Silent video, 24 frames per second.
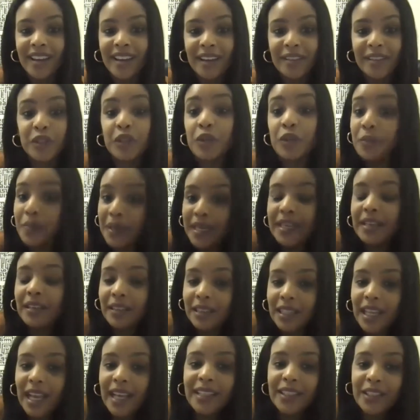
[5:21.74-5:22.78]
to be
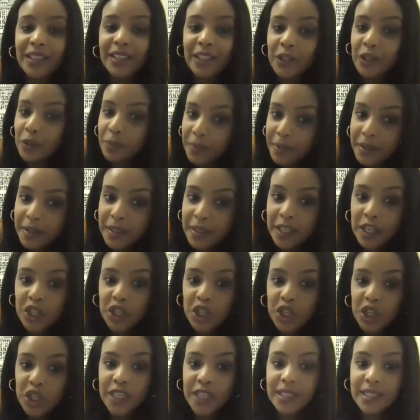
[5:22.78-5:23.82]
elected to
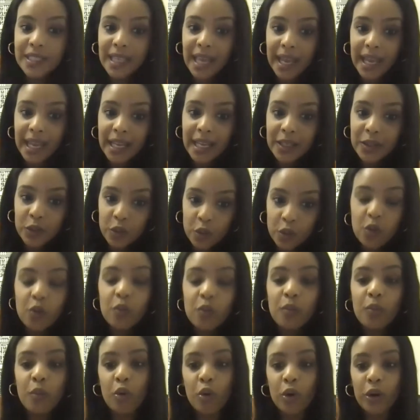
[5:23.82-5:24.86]
positions like
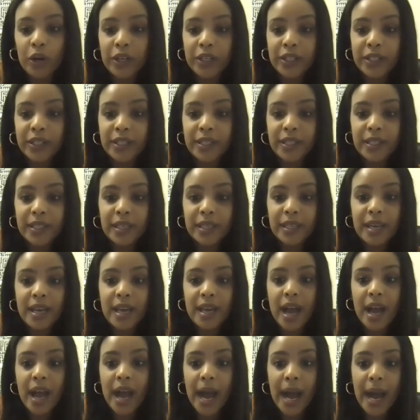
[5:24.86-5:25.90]
school boards
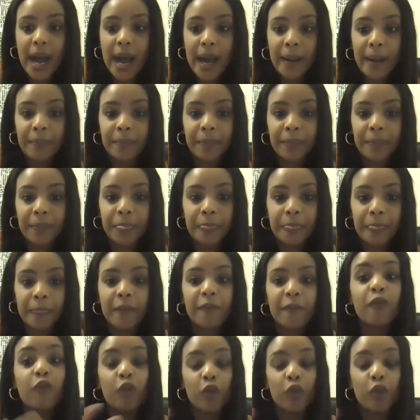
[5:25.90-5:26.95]
um,
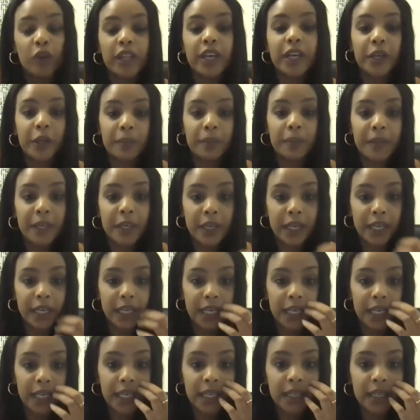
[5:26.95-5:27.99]
for the
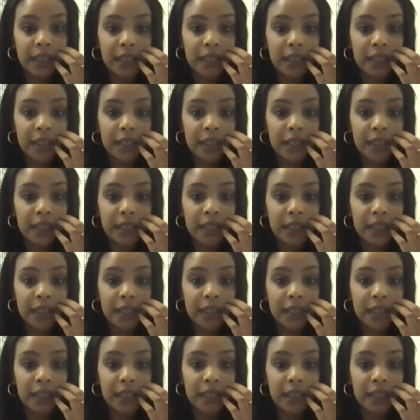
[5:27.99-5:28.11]
community?